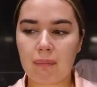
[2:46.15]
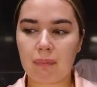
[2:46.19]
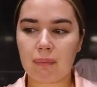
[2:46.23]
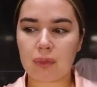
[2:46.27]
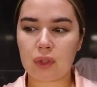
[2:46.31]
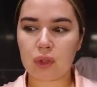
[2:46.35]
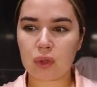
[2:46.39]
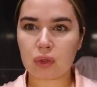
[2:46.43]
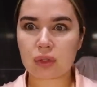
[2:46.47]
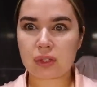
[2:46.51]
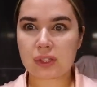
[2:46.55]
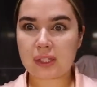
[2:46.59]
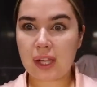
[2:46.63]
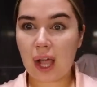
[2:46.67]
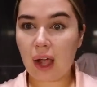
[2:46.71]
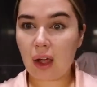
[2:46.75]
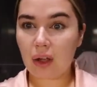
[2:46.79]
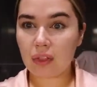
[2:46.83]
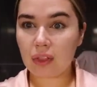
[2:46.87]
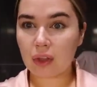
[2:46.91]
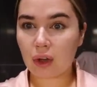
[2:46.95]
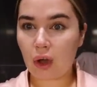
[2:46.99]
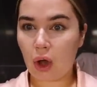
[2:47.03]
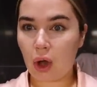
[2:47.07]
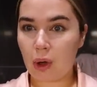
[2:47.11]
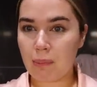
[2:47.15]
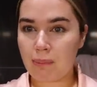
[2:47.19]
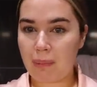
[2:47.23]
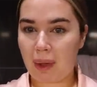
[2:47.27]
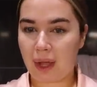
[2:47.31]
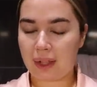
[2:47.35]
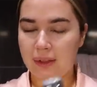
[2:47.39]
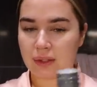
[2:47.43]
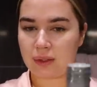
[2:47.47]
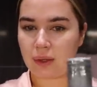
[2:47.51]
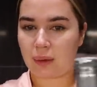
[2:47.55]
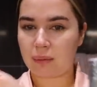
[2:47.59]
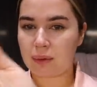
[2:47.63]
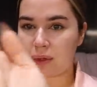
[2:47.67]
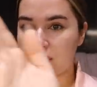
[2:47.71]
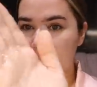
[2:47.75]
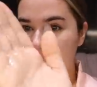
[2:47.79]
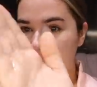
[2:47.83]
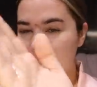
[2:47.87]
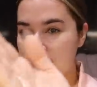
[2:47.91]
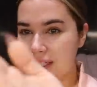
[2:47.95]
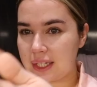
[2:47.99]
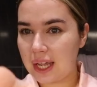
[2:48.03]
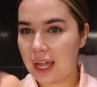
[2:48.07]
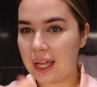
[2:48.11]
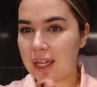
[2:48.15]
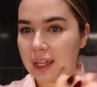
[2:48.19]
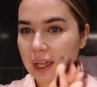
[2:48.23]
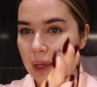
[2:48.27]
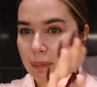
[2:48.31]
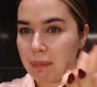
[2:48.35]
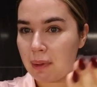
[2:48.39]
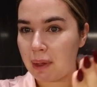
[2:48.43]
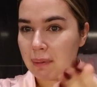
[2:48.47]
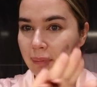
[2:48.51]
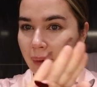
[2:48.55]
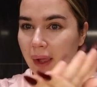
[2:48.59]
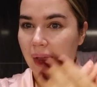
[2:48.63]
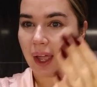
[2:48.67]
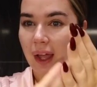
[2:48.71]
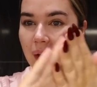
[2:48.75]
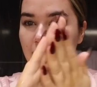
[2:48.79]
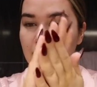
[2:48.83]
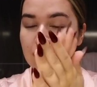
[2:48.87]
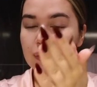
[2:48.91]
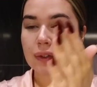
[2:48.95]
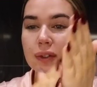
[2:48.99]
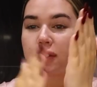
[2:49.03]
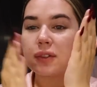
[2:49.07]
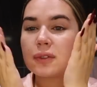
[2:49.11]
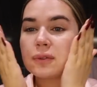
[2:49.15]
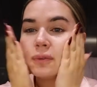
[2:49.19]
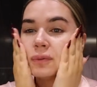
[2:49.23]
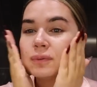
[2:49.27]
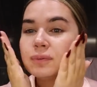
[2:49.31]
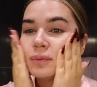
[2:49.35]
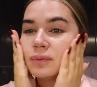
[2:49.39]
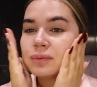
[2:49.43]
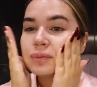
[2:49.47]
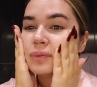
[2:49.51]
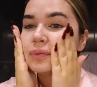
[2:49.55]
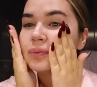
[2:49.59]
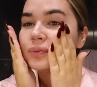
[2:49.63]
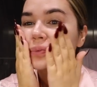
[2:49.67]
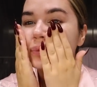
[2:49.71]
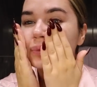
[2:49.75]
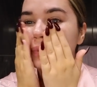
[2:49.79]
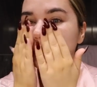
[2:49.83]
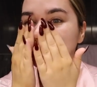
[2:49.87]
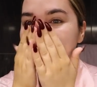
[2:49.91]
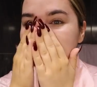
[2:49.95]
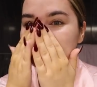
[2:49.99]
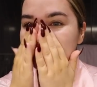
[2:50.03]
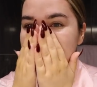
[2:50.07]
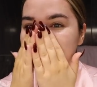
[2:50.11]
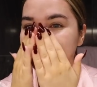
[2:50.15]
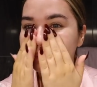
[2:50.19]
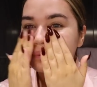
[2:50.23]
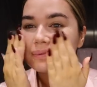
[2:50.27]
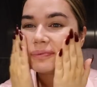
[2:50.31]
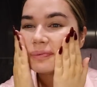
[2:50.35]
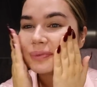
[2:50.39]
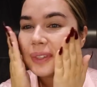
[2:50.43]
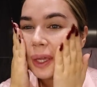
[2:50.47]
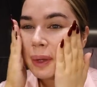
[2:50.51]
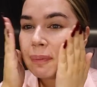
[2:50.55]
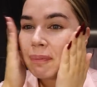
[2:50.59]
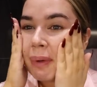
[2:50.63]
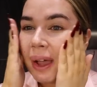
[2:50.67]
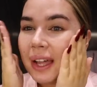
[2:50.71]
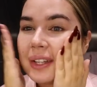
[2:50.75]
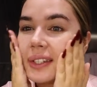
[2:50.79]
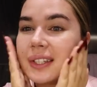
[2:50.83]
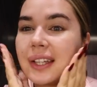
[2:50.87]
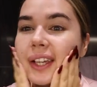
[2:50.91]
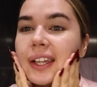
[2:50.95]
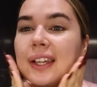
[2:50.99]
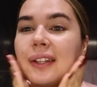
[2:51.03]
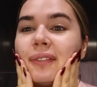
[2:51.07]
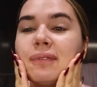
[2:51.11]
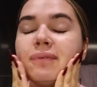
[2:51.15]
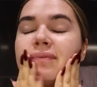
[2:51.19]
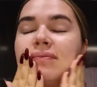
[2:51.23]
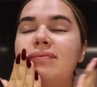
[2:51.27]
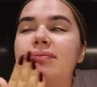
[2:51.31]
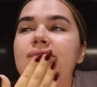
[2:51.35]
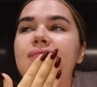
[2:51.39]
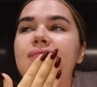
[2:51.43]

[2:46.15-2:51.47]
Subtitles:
You're sat on the cotton pad, so I'm just gonna take a bit of my hands and pat it in.